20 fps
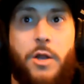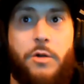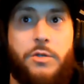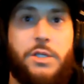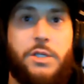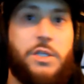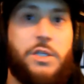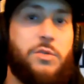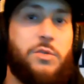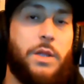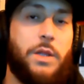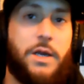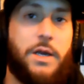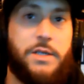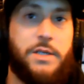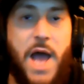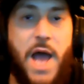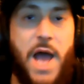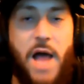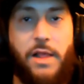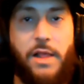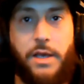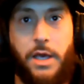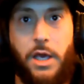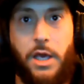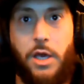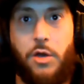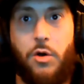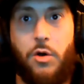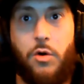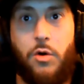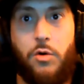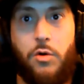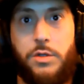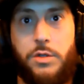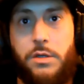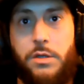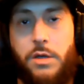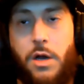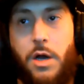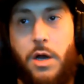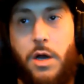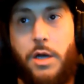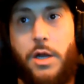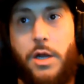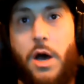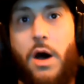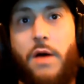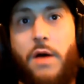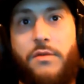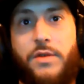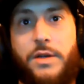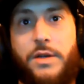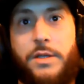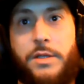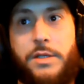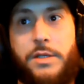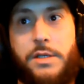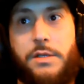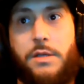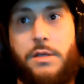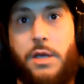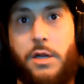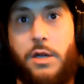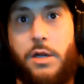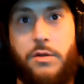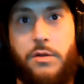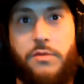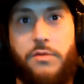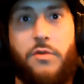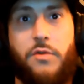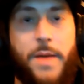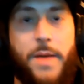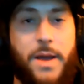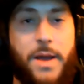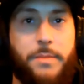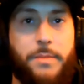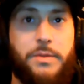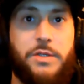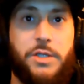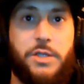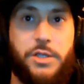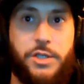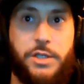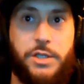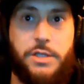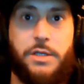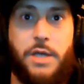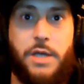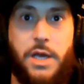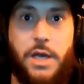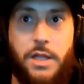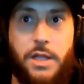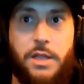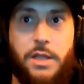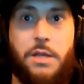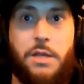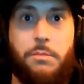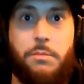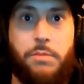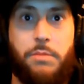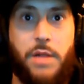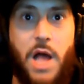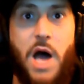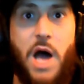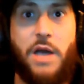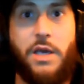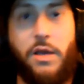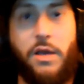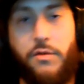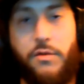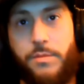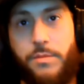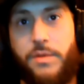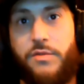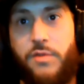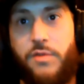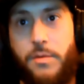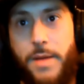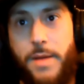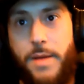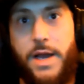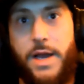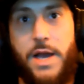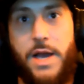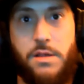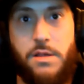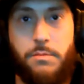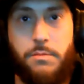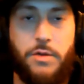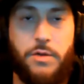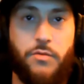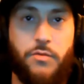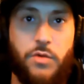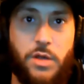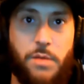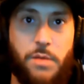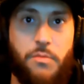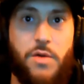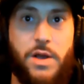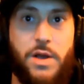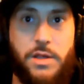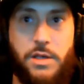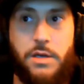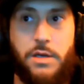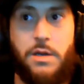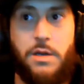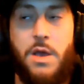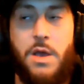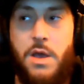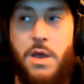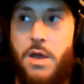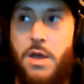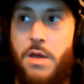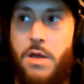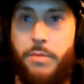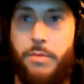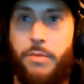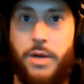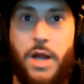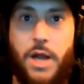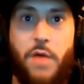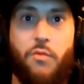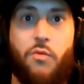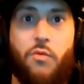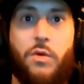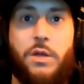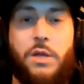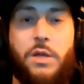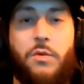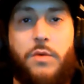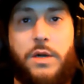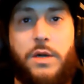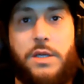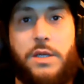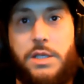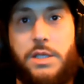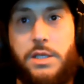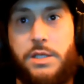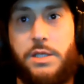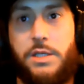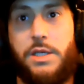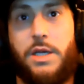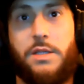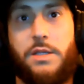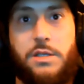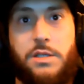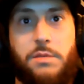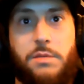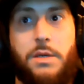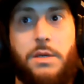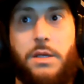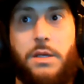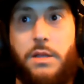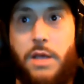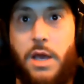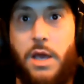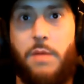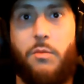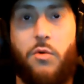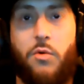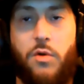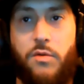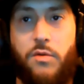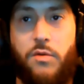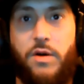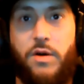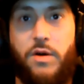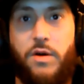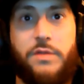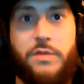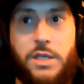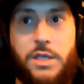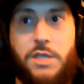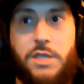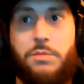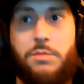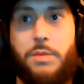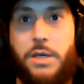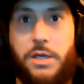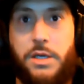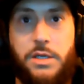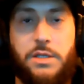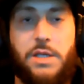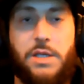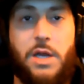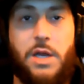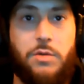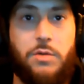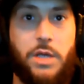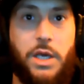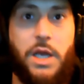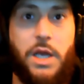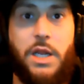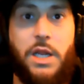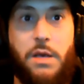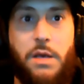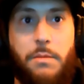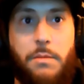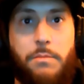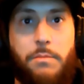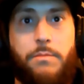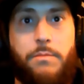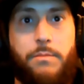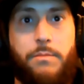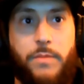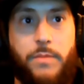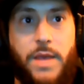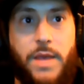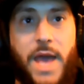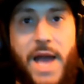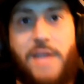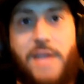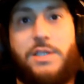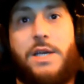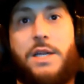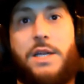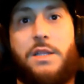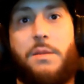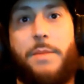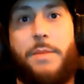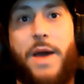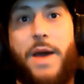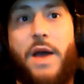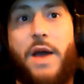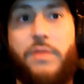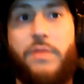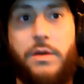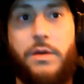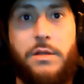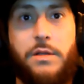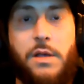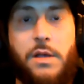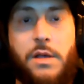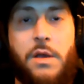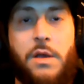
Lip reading: since we lost Alec Ingold on offense, the fullback position and the blocking from the fullback hasn't been really present. But I really want to see Sutton Smith get more involved in this, because not only can he catch out of the backfield,